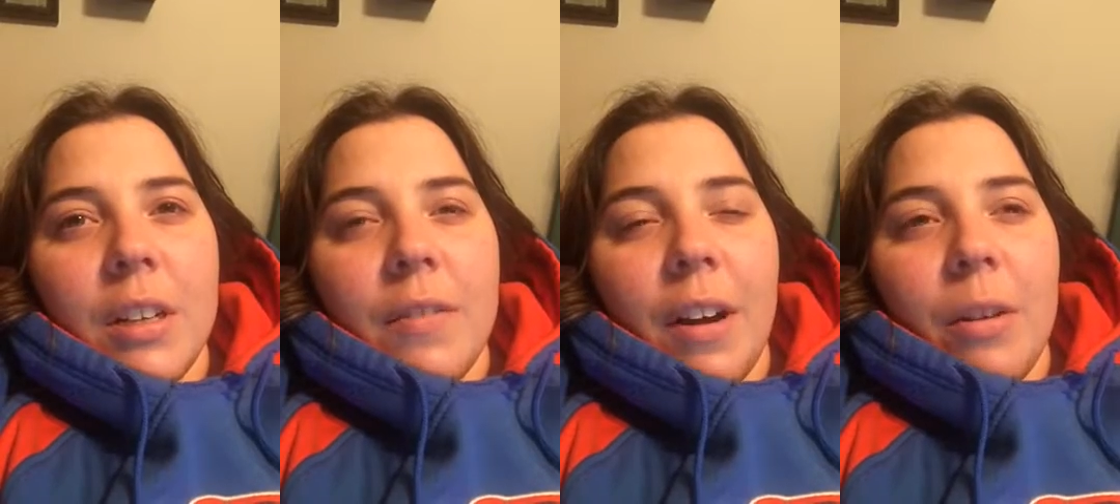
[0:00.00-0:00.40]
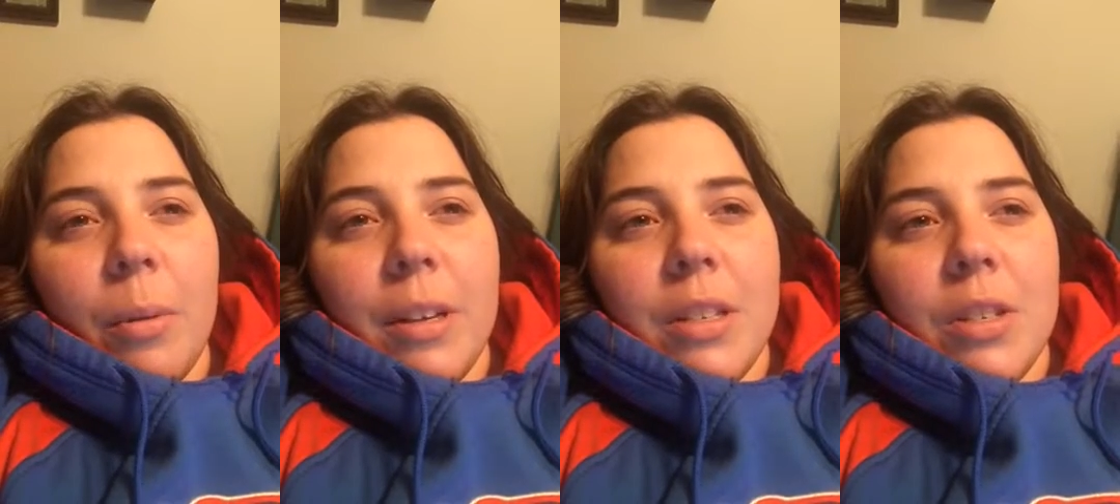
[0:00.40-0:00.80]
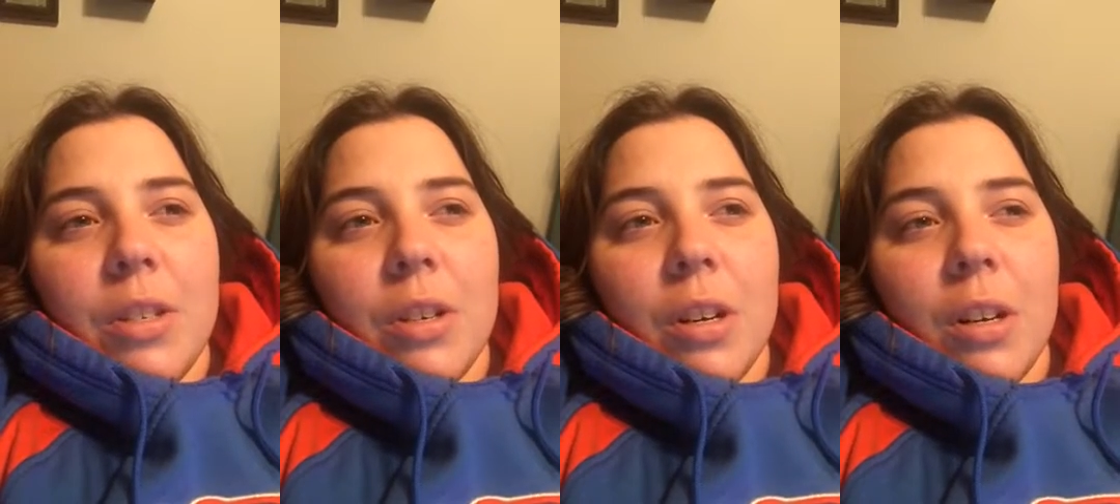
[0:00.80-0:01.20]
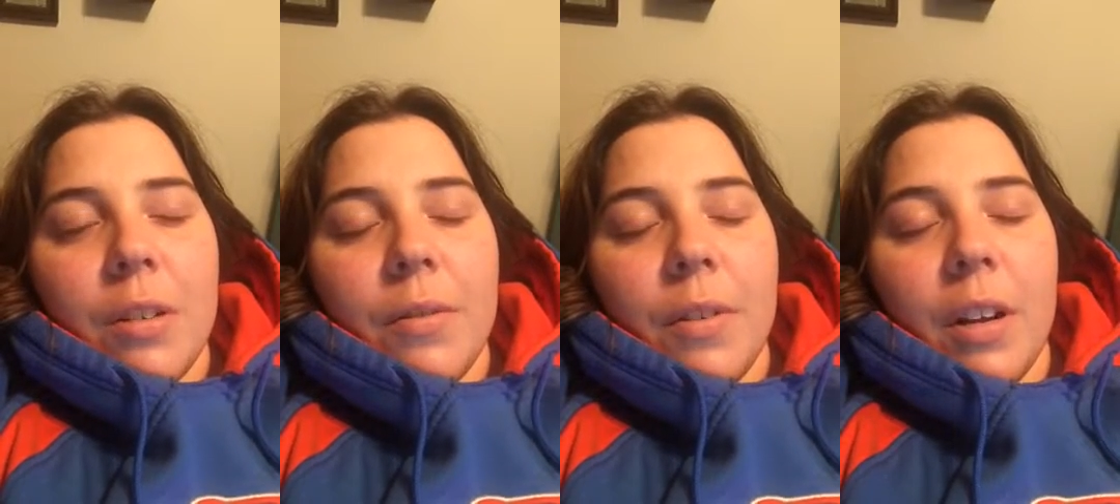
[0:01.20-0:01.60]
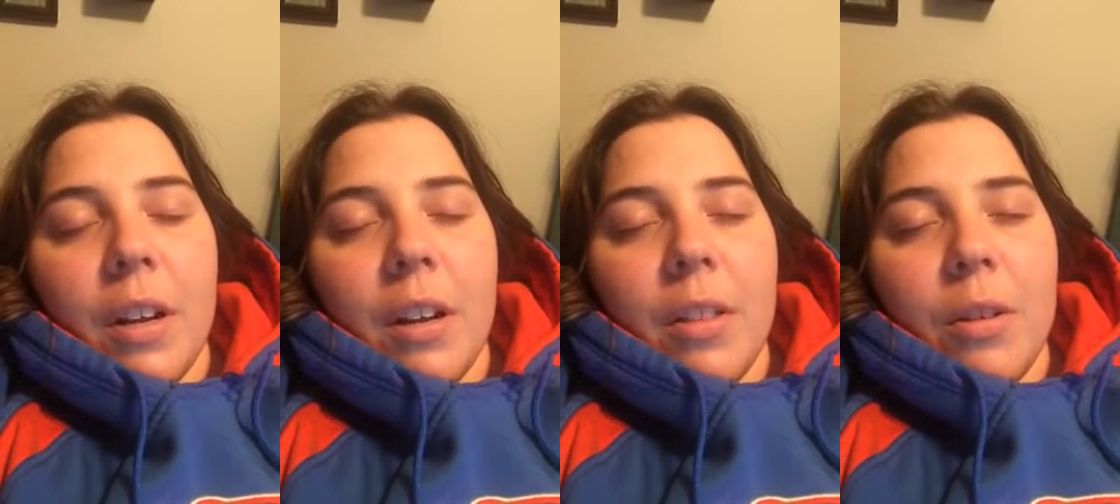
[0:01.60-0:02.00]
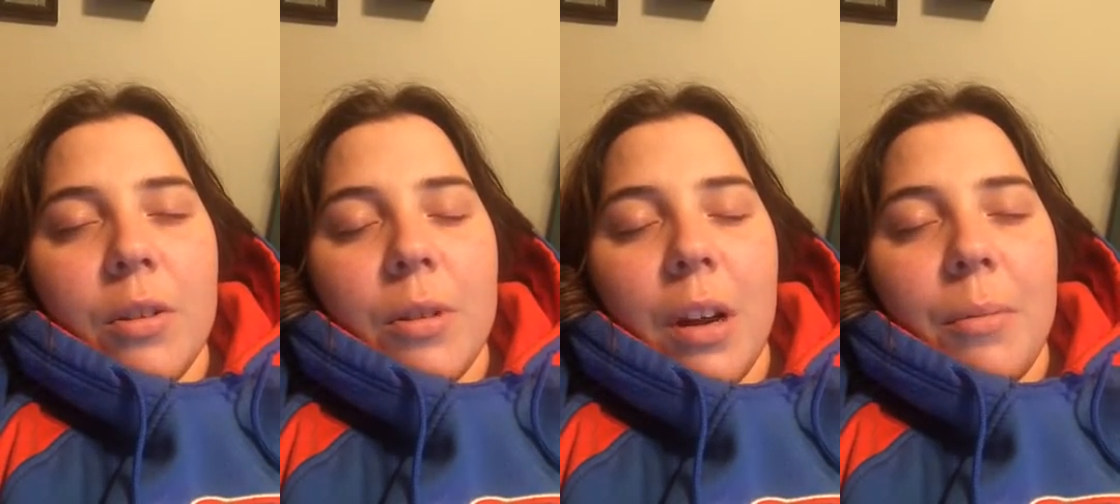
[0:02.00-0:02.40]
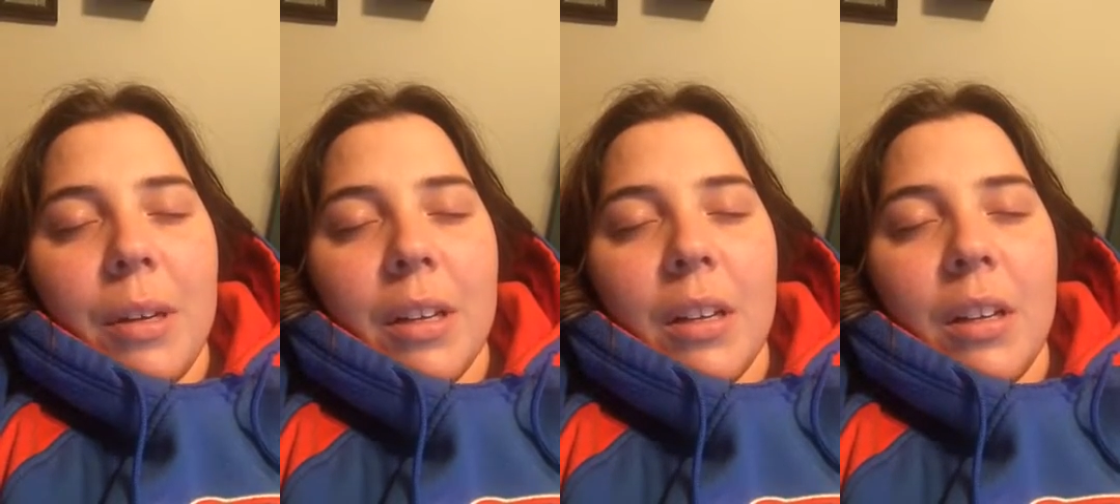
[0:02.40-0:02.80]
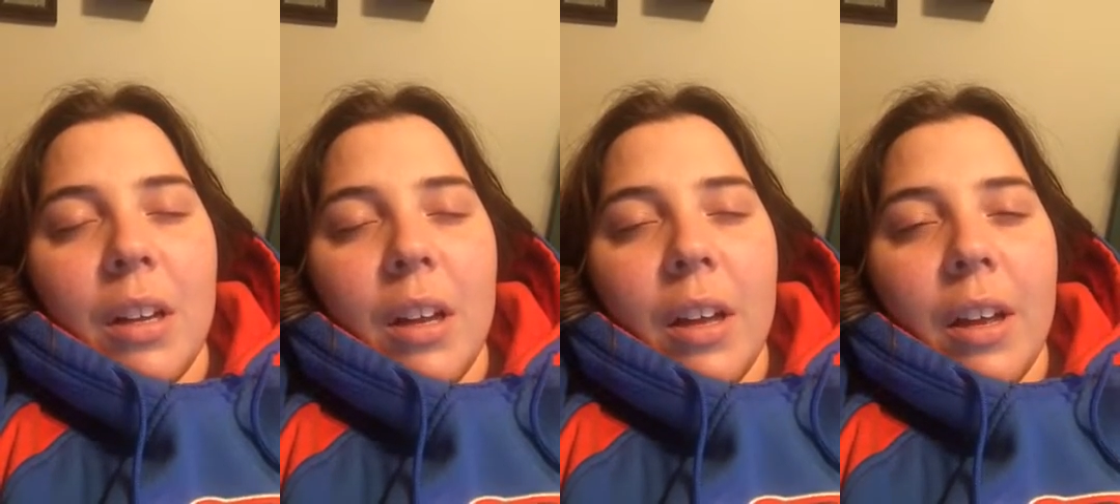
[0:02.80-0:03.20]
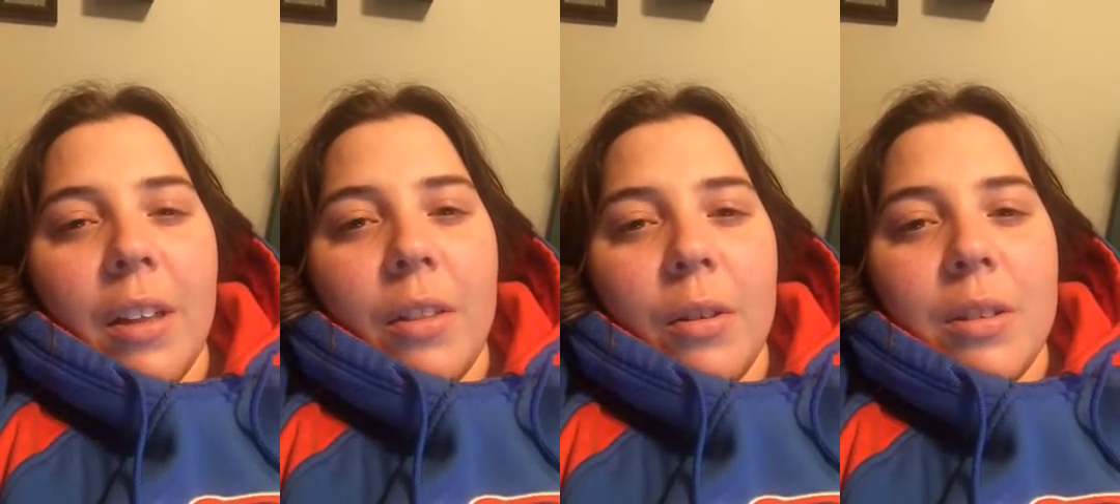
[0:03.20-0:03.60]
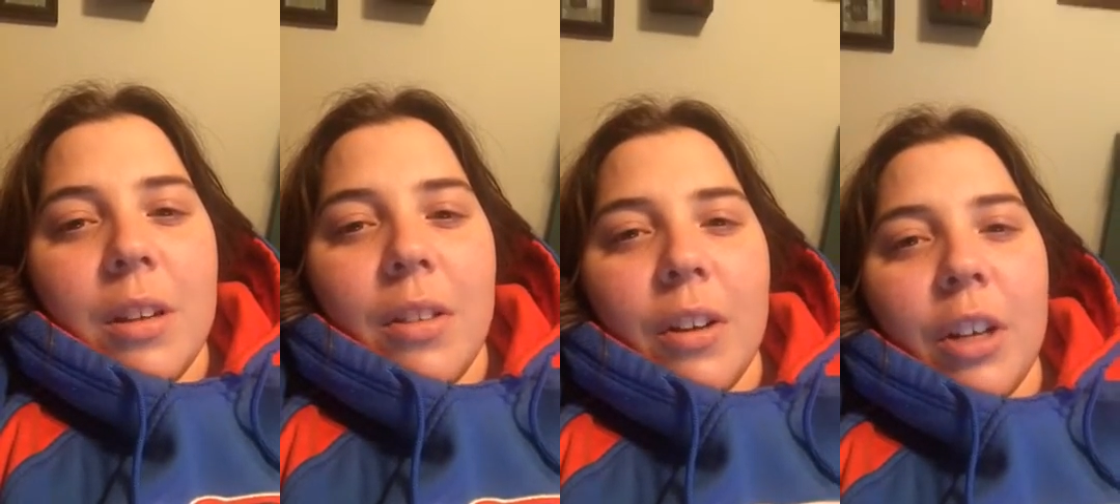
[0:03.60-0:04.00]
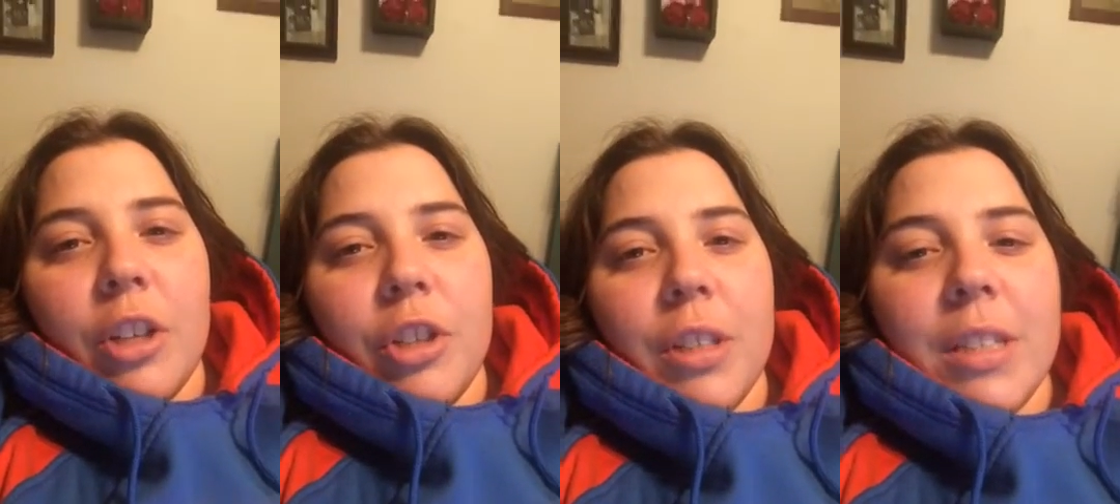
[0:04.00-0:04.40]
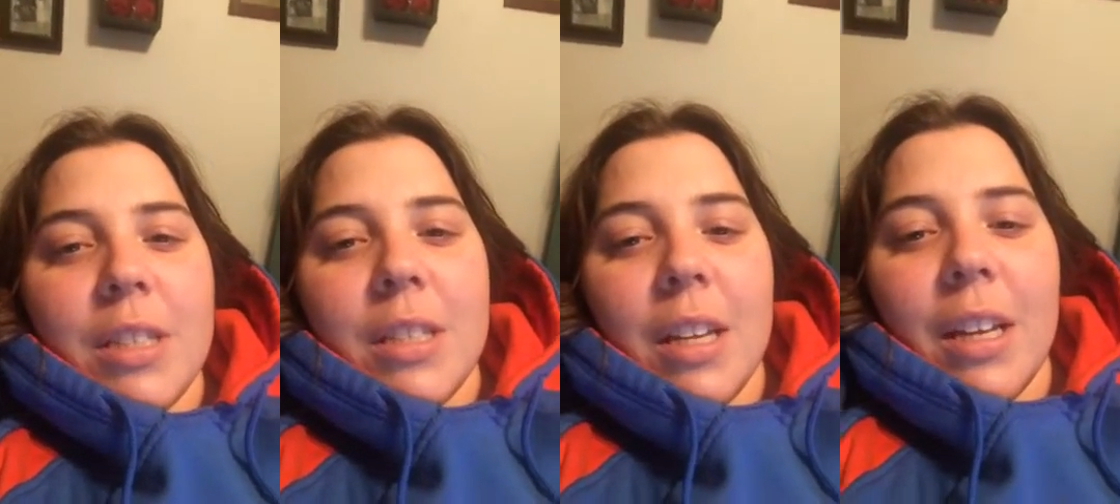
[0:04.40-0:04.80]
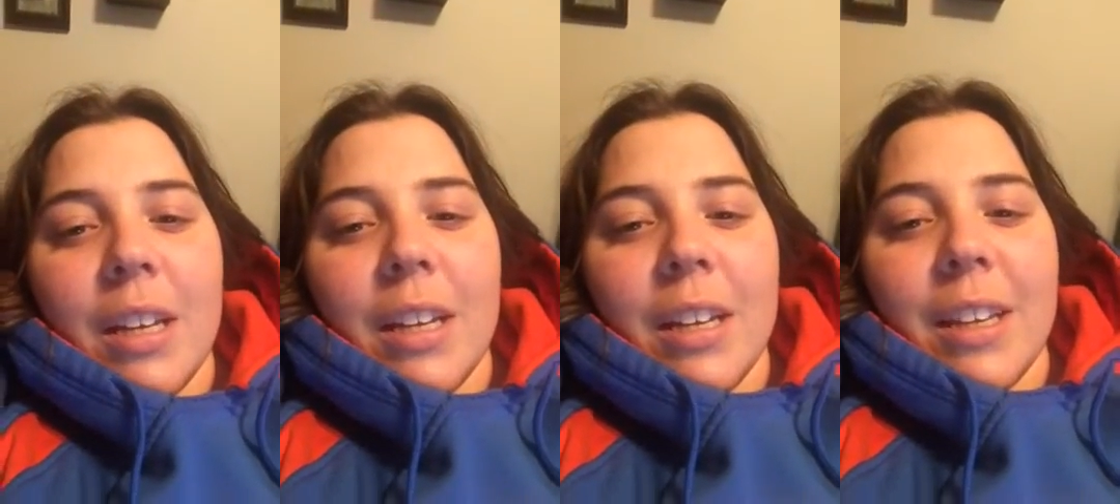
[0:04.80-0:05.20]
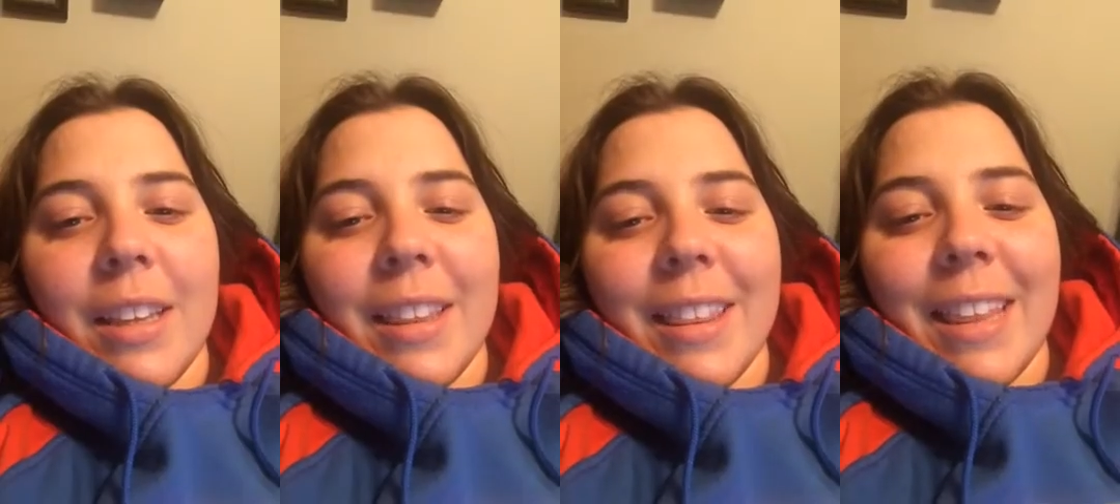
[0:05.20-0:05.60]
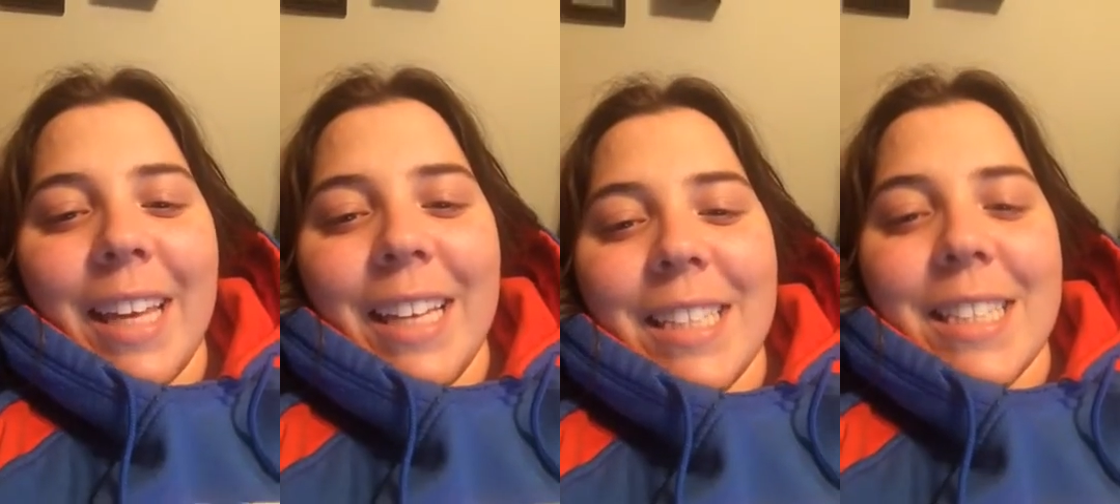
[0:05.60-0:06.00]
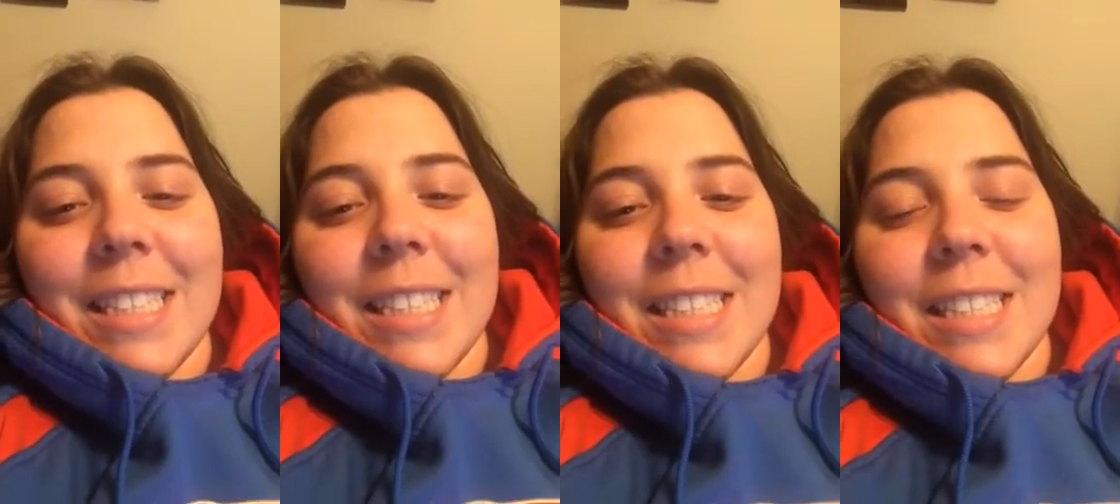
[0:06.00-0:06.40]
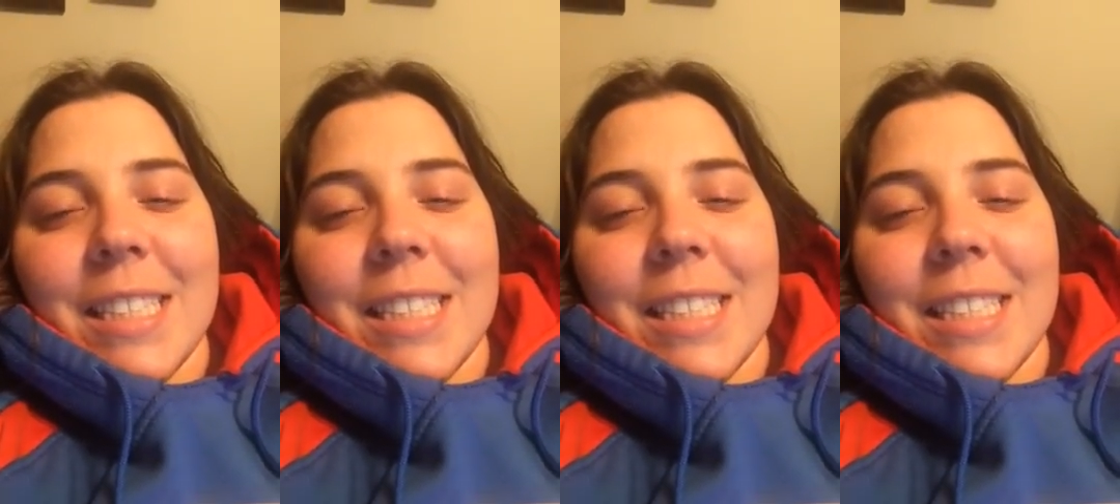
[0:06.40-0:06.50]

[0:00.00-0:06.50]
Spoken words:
find ways to serve those around me, and those in other countries. And thanks.